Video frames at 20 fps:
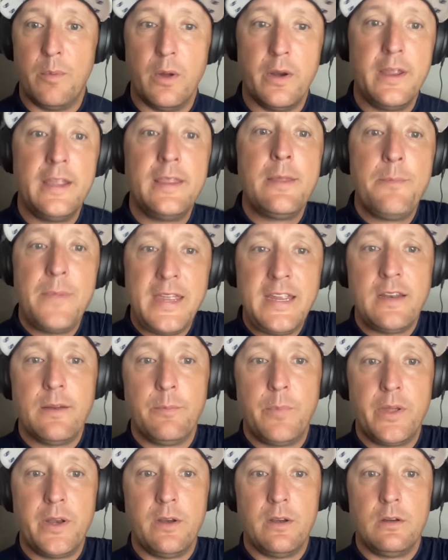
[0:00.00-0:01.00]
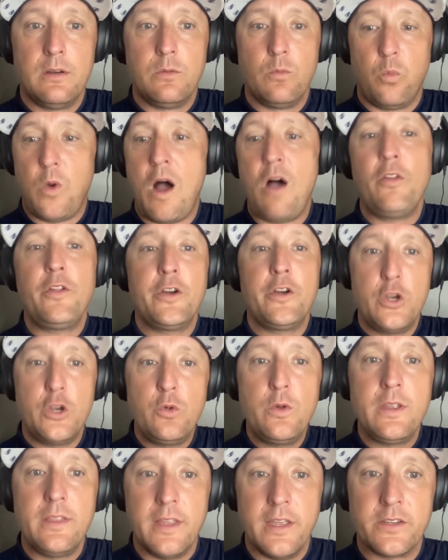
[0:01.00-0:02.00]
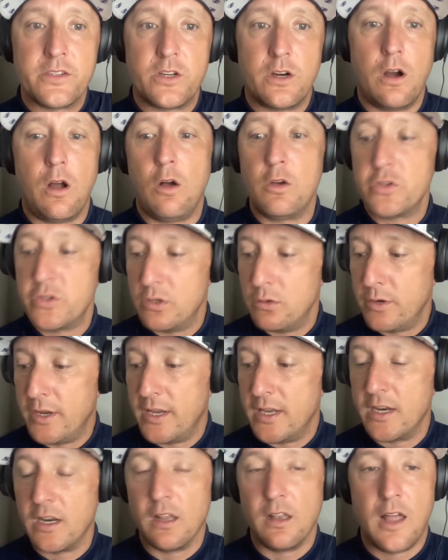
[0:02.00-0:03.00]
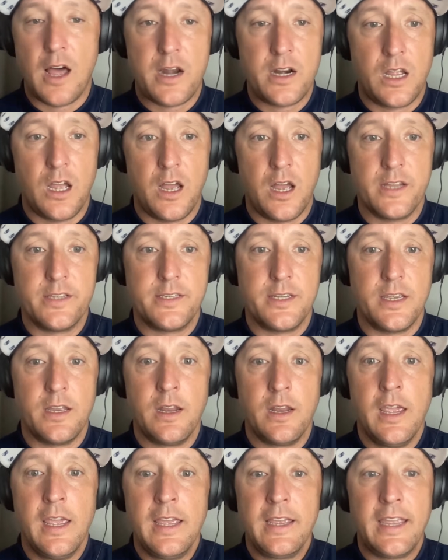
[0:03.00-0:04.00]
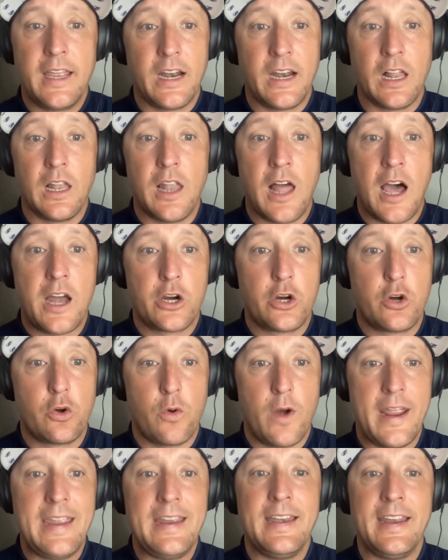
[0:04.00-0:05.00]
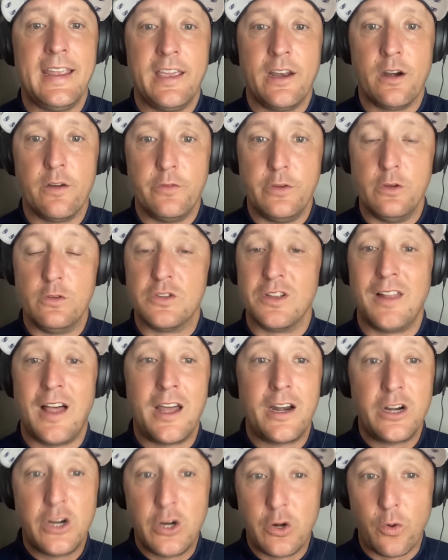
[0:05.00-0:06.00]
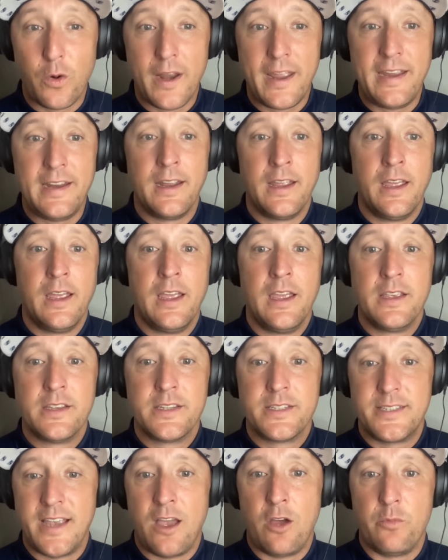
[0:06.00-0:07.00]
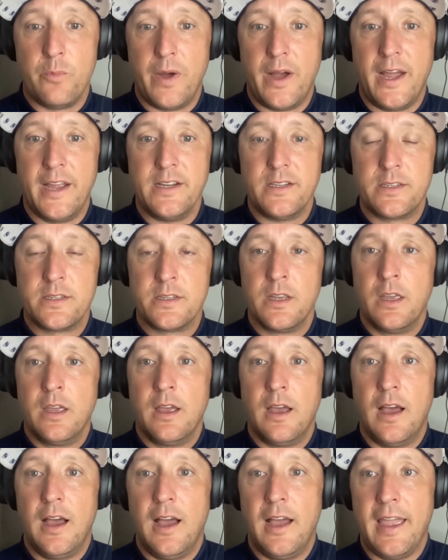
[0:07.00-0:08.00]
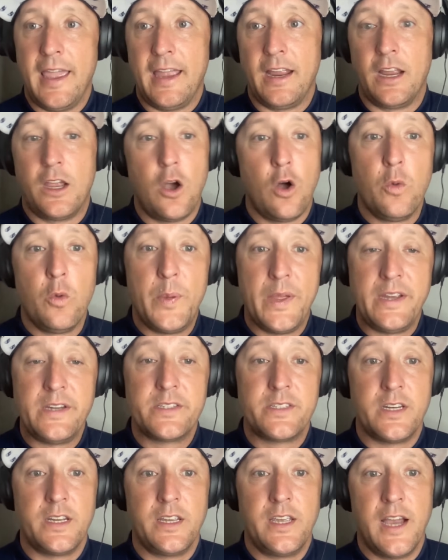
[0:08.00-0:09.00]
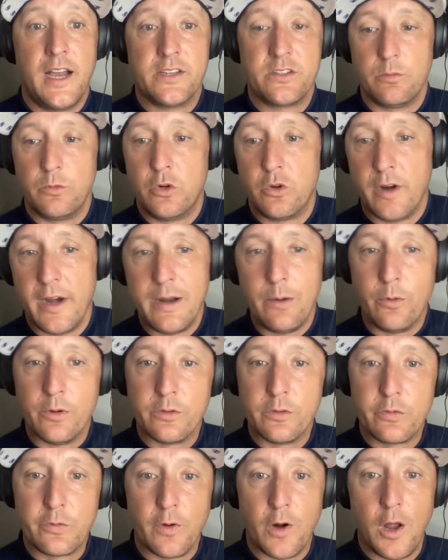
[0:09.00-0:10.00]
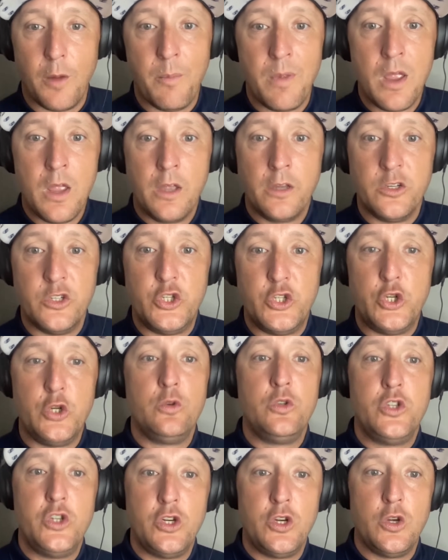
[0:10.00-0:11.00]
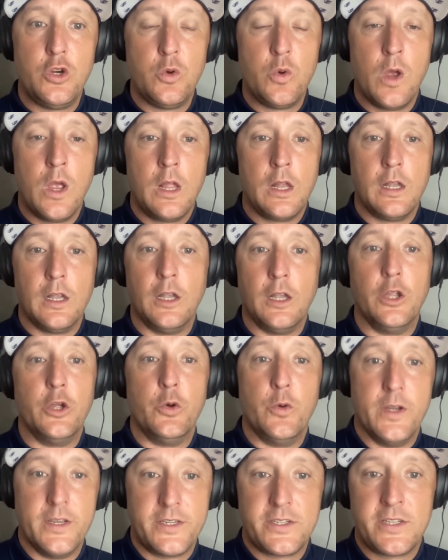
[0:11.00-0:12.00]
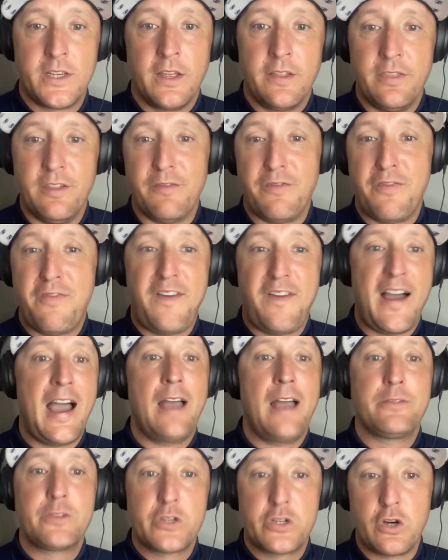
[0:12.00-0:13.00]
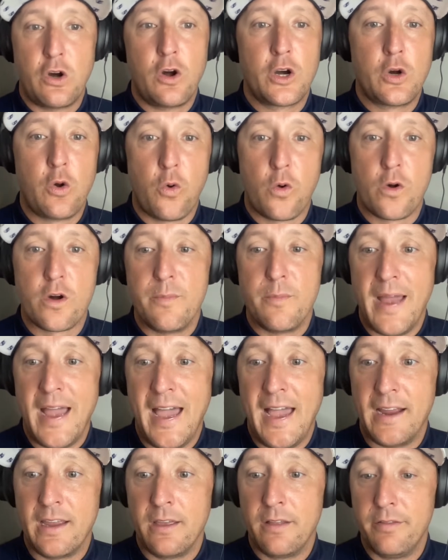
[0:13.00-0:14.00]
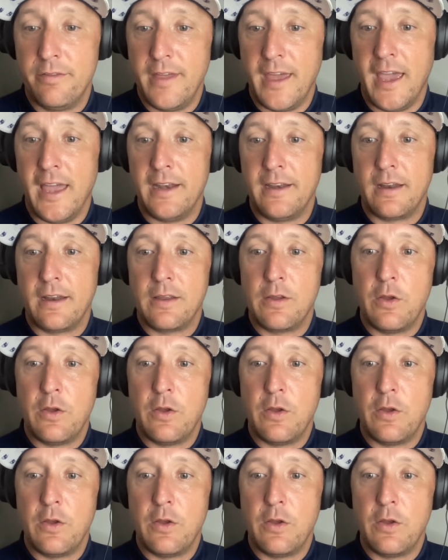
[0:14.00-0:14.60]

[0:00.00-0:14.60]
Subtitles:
But while they're doing this, they're also getting a lot of content, getting a lot of great interviews, a lot of great sound bites. And Cole Pinkston got some great ones from JuJu Lewis, the 5-star quarterback that